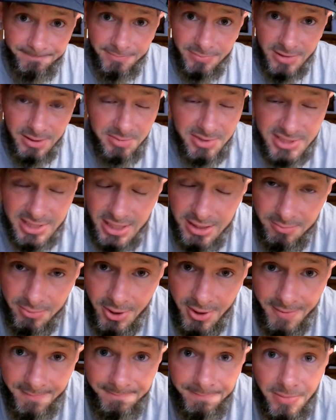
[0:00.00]
let me tell you,
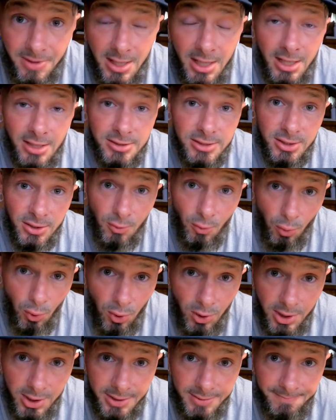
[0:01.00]
bro, to the
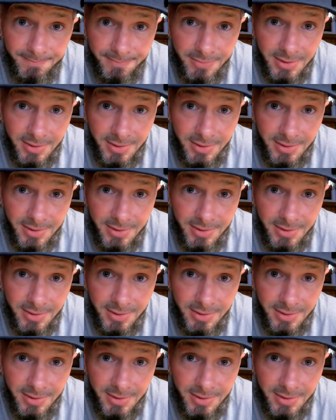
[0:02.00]
1,